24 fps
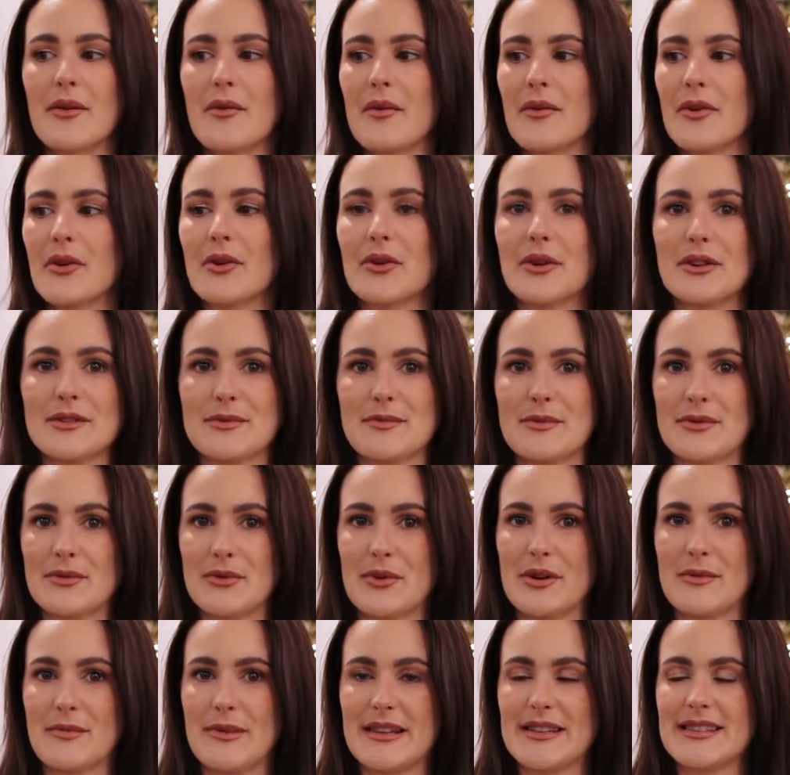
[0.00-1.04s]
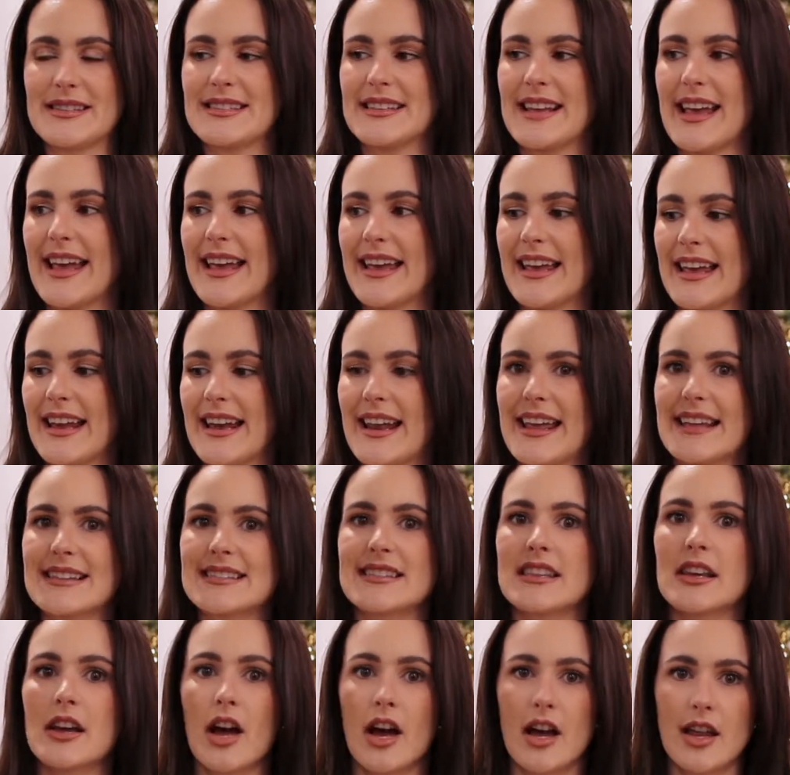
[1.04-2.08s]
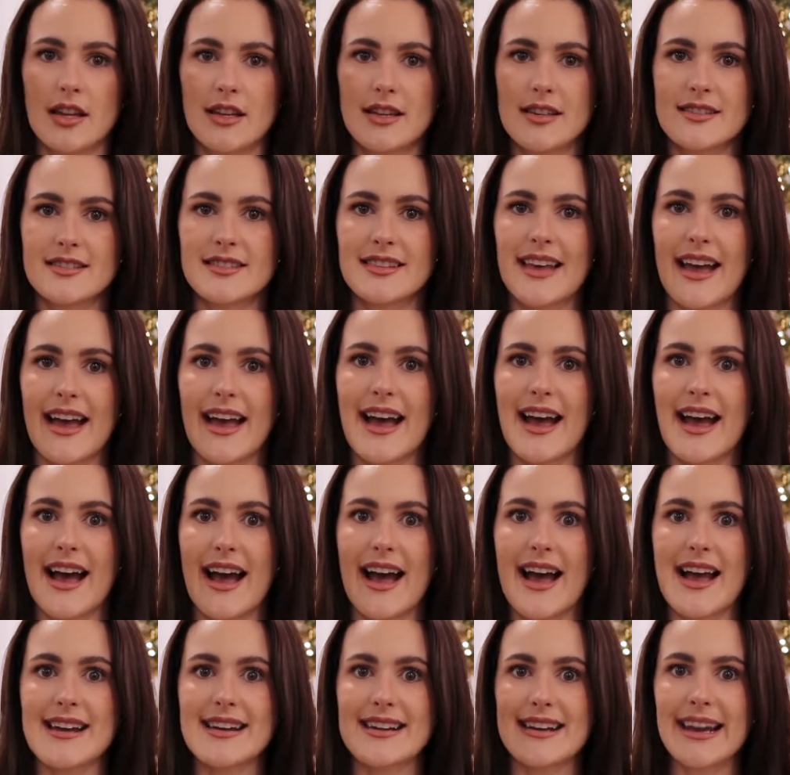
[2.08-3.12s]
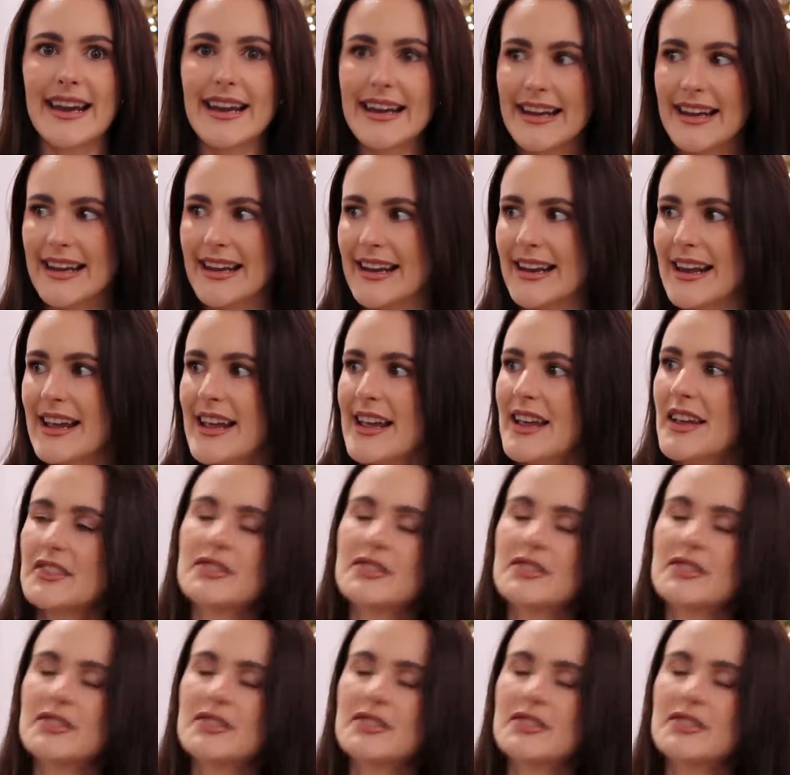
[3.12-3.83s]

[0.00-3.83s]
Christmas ornaments, and it's the colors that I needed.